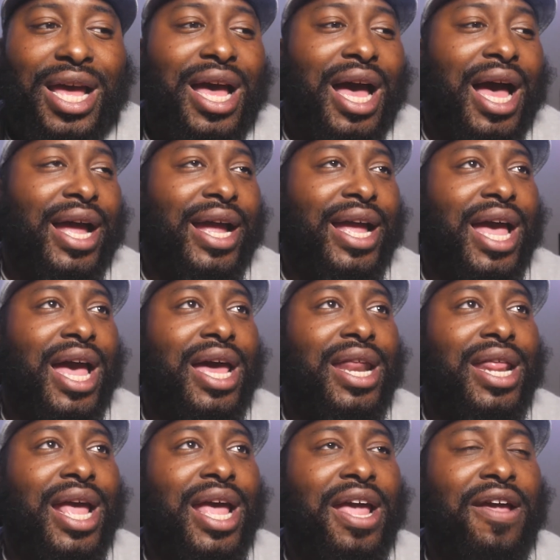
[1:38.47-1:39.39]
I
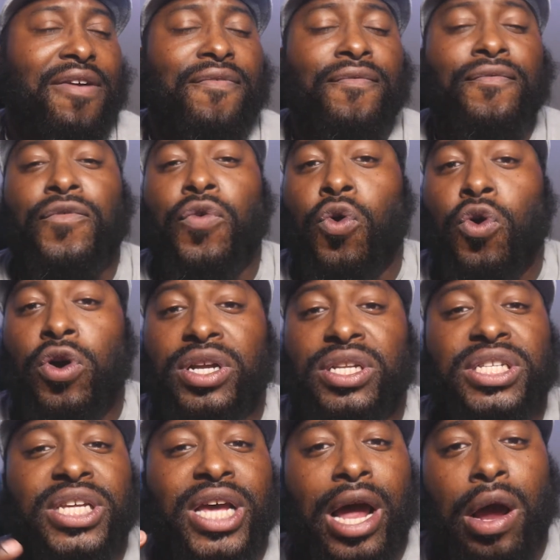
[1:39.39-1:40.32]
got a 4
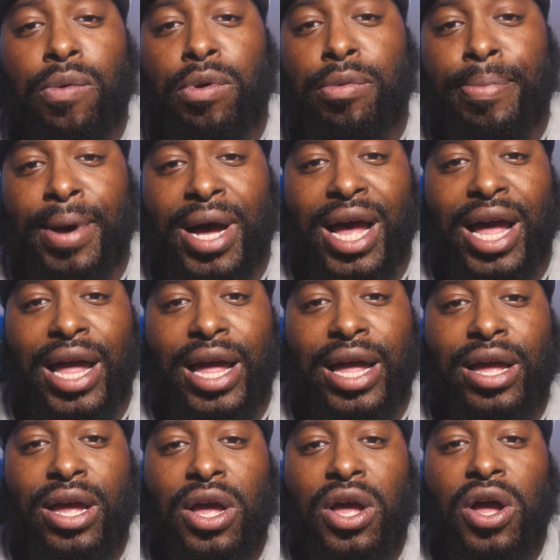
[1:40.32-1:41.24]

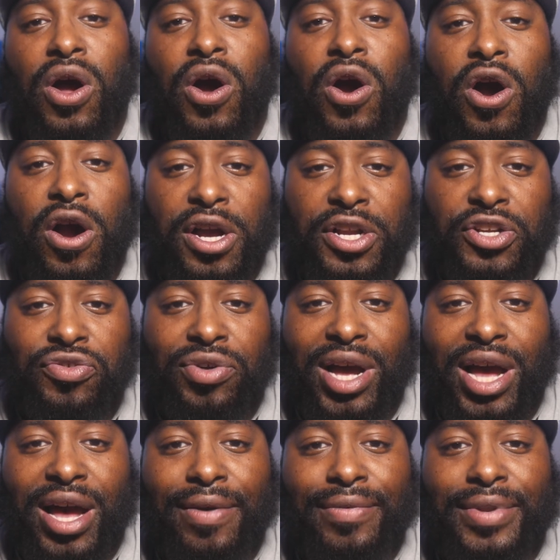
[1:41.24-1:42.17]
terabyte hard
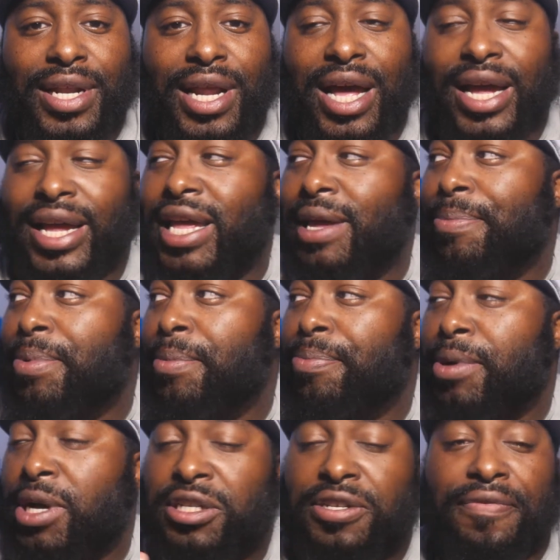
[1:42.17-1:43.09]
drive that I keep a
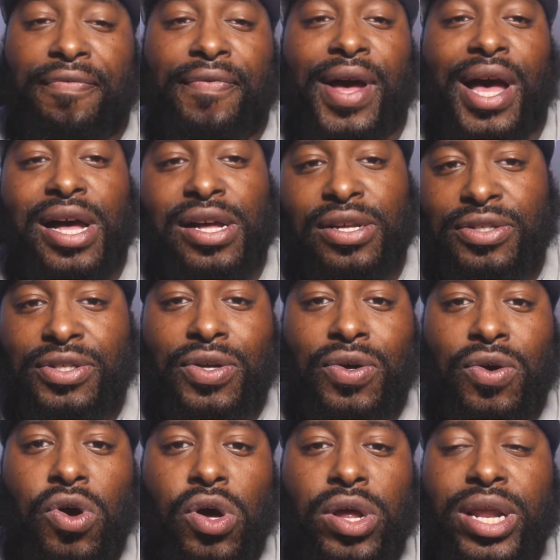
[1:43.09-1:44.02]
bunch of files
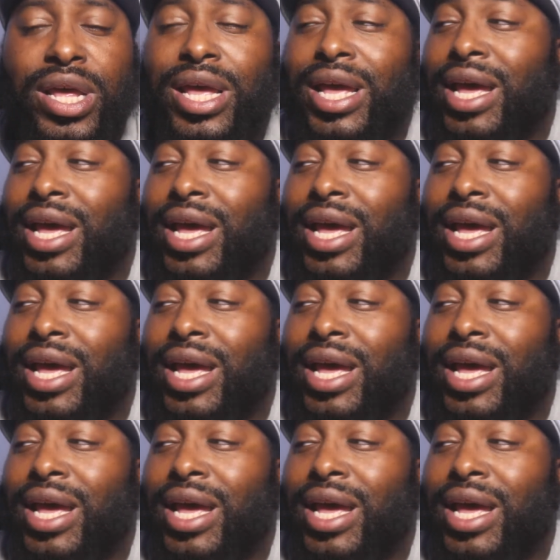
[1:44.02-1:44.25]
on.